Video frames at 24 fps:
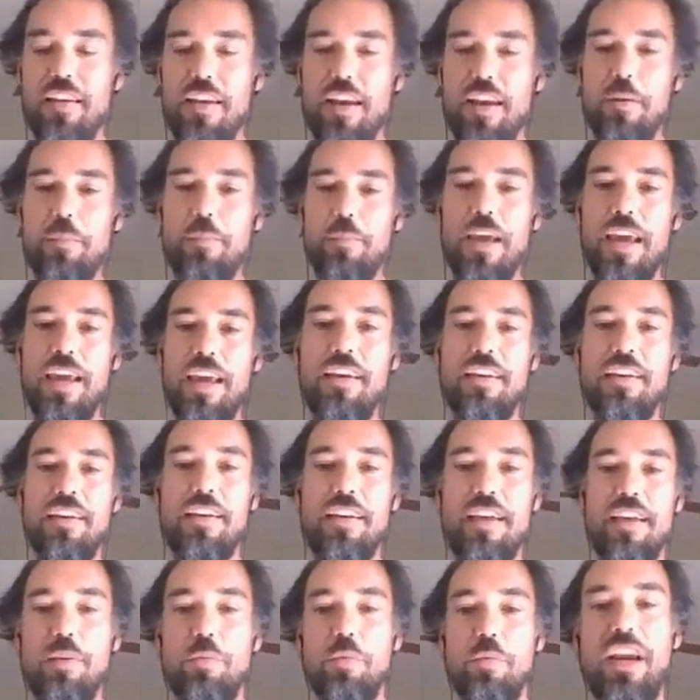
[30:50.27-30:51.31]
Um, and
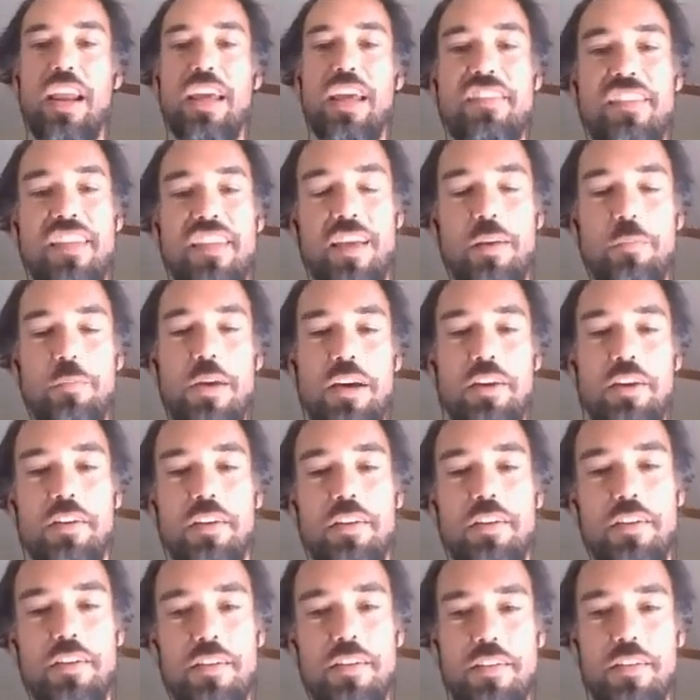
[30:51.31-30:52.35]
and one nice thing
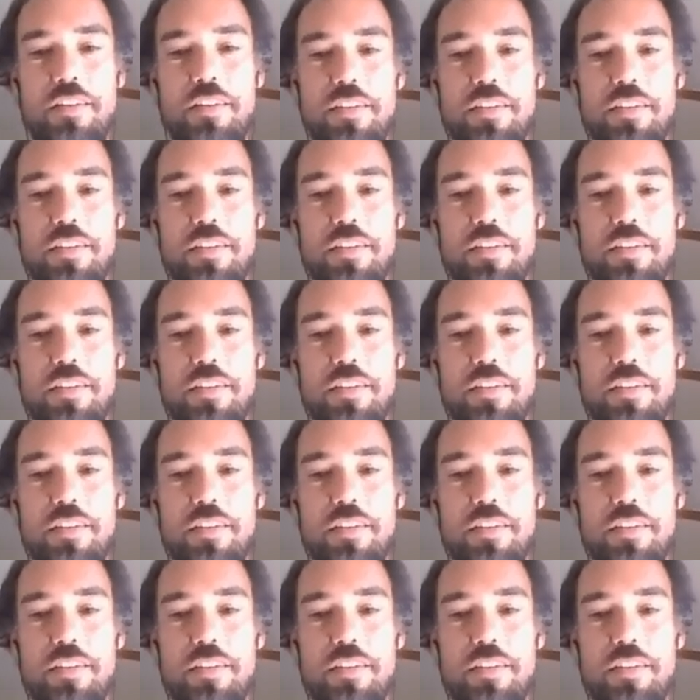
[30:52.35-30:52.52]
about